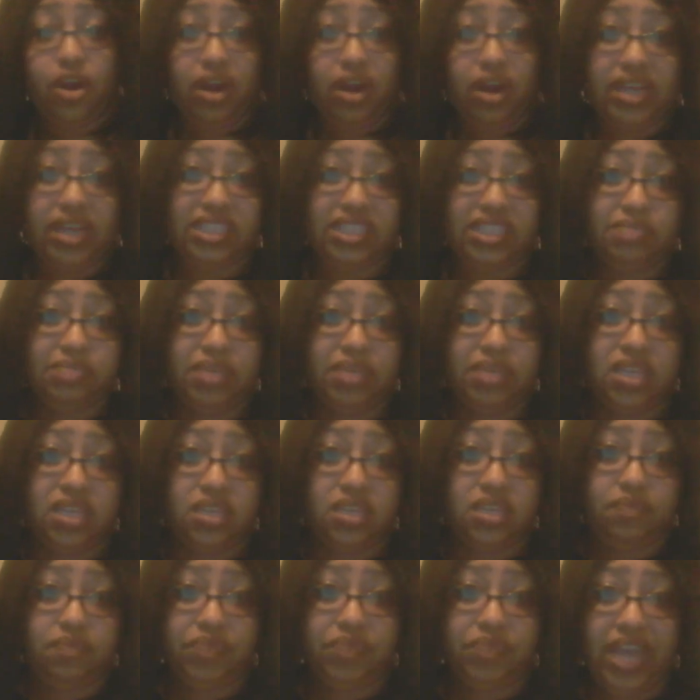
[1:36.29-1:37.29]
her
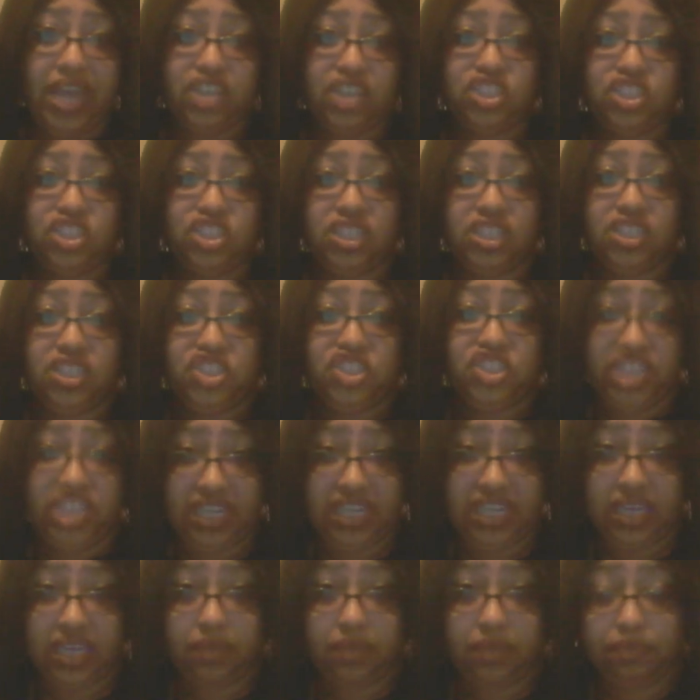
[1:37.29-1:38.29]
husband actually
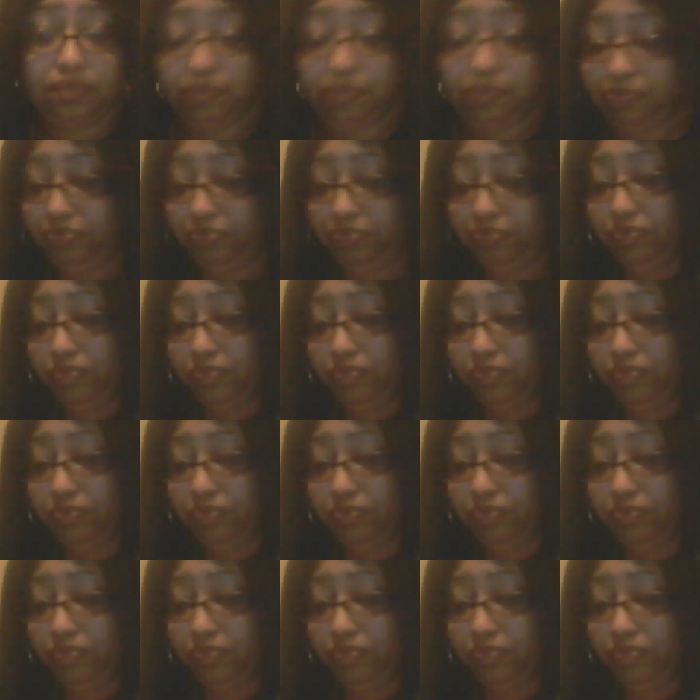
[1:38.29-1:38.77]
cheating.